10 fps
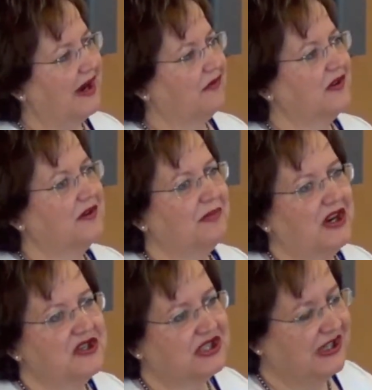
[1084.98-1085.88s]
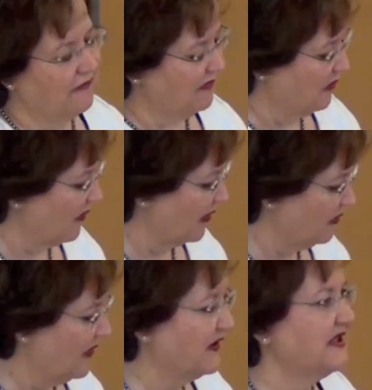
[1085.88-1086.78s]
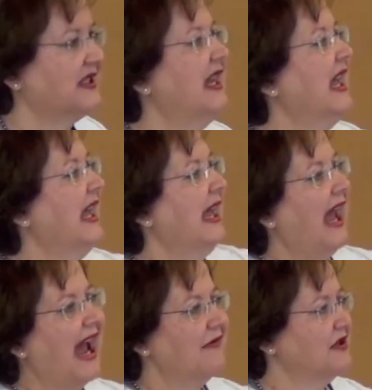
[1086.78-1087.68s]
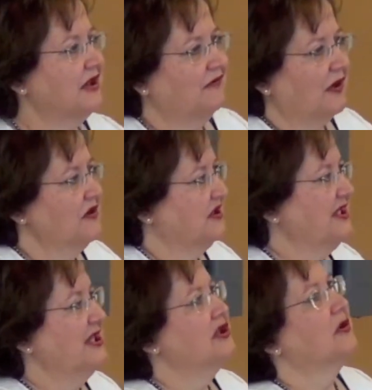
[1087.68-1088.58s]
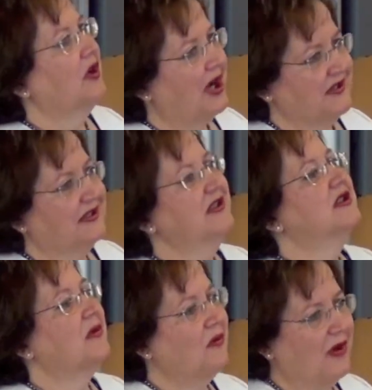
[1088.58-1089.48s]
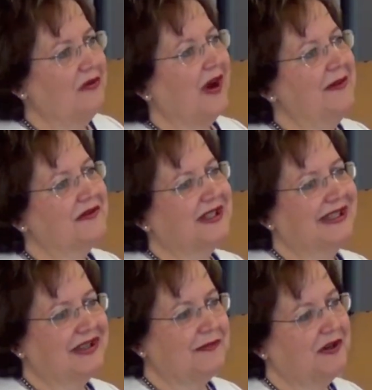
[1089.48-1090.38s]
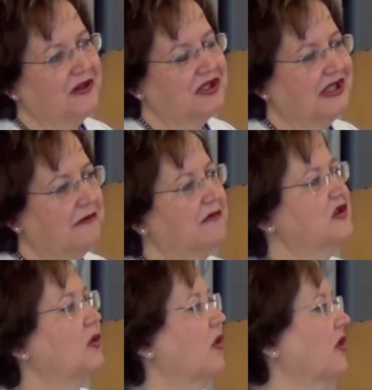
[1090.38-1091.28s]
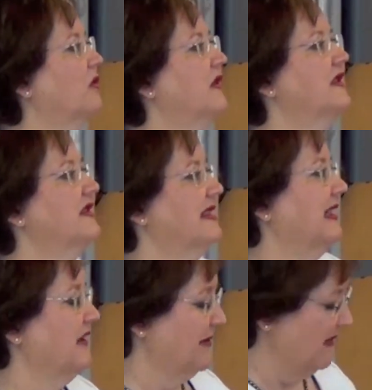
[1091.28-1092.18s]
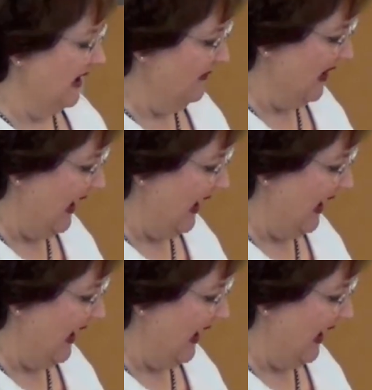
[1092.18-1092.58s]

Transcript: effort. The parish government worked with us. After the first initial lawsuits, we were able to get the parish government to work with us to get the money